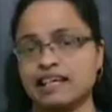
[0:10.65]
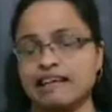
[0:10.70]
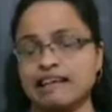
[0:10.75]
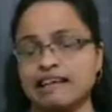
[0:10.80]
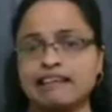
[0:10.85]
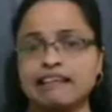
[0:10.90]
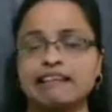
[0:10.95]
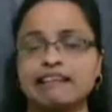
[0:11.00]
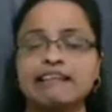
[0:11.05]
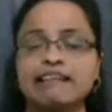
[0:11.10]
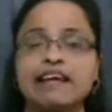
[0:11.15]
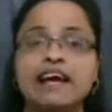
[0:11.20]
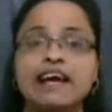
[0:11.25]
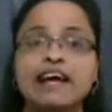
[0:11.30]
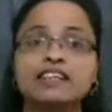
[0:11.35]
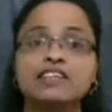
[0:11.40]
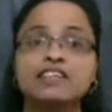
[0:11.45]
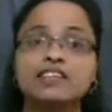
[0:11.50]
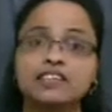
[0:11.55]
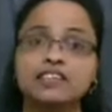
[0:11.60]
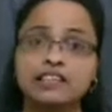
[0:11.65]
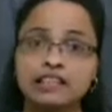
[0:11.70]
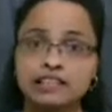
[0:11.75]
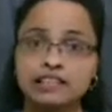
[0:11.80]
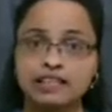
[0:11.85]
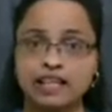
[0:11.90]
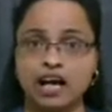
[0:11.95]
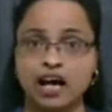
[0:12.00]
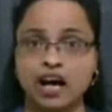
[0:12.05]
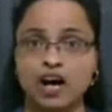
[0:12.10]
In that till
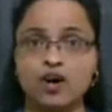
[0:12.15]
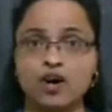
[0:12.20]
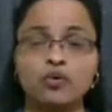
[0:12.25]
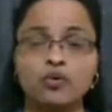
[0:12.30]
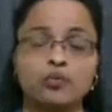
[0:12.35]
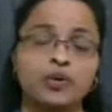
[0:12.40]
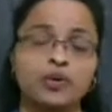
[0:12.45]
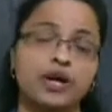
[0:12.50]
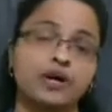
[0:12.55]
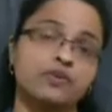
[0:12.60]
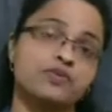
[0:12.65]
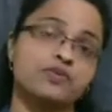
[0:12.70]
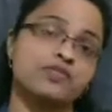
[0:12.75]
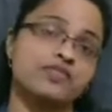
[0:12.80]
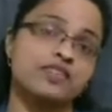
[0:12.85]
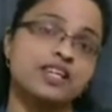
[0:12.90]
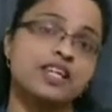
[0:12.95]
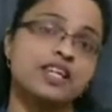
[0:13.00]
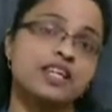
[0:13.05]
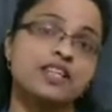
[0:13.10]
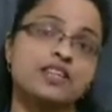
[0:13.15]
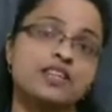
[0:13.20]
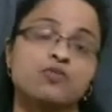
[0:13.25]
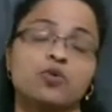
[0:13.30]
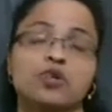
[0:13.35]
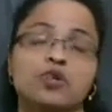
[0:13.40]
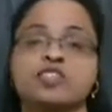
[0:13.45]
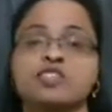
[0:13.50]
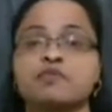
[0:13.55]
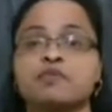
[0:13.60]
now we have seen what
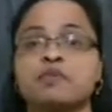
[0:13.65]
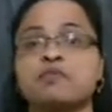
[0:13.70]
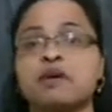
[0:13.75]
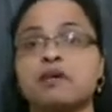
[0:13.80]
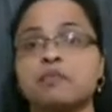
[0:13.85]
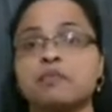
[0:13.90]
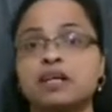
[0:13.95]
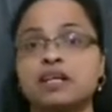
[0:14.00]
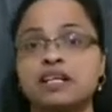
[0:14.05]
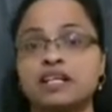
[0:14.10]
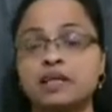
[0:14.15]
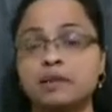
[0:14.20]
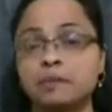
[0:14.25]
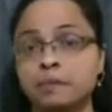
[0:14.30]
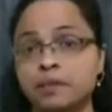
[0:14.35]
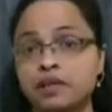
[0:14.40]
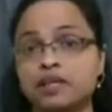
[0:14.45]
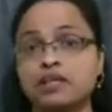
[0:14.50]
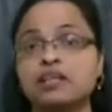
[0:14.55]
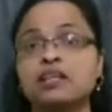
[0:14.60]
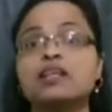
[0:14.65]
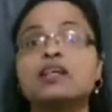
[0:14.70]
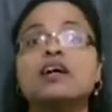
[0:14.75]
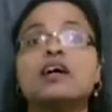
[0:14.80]
is meant by multiple,